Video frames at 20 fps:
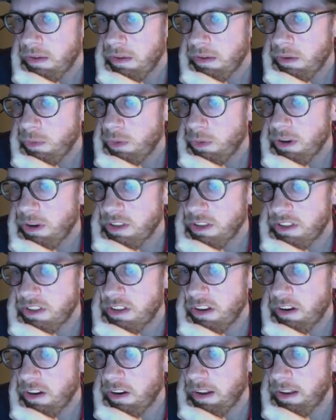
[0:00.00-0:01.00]
Where does the
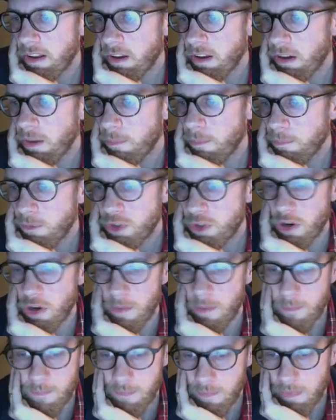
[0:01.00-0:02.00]
tRNA go?
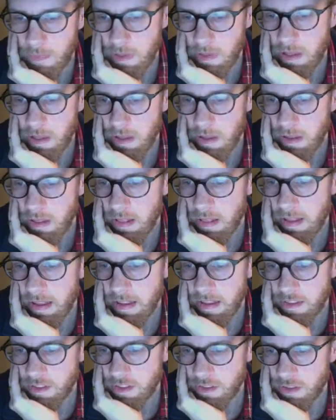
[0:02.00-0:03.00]
Sure.
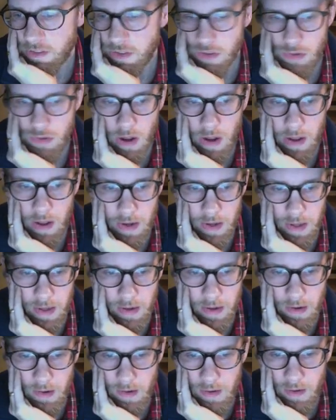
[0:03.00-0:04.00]
Let's draw it
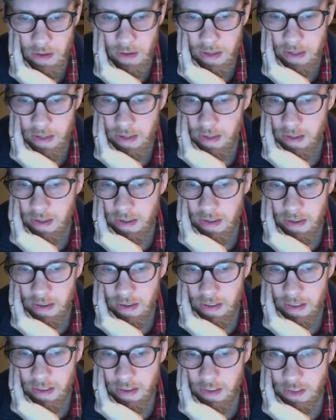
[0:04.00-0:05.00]
here.
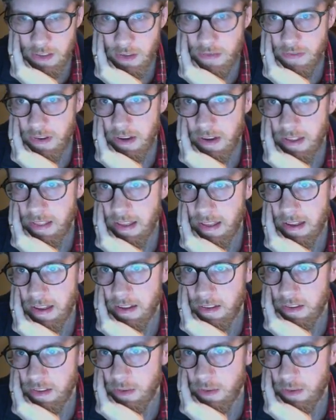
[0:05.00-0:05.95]
I think it's so funny that you